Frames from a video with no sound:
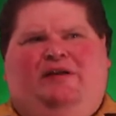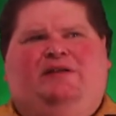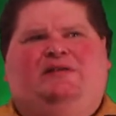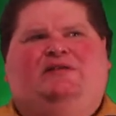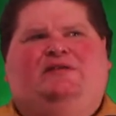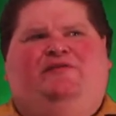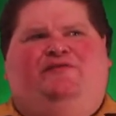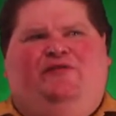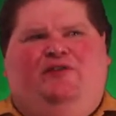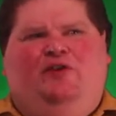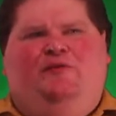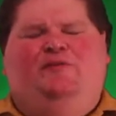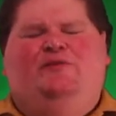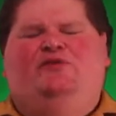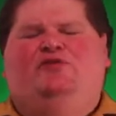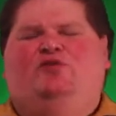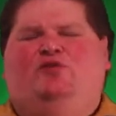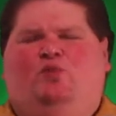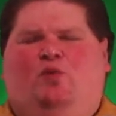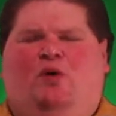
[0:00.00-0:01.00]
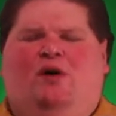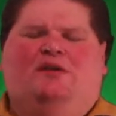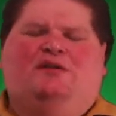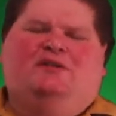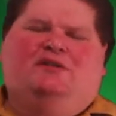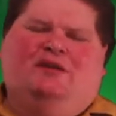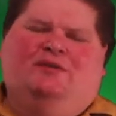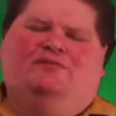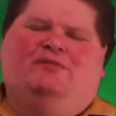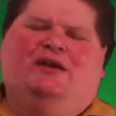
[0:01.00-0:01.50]
It is a film you should watch
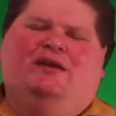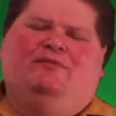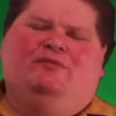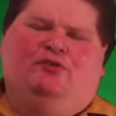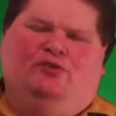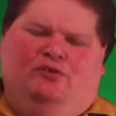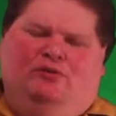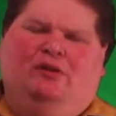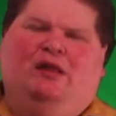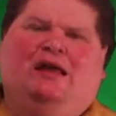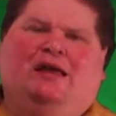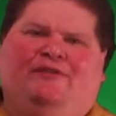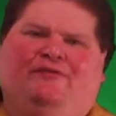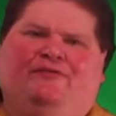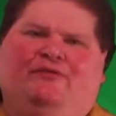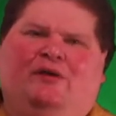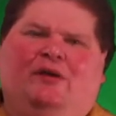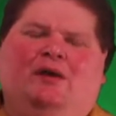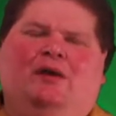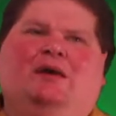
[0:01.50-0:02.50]
sometime in your life.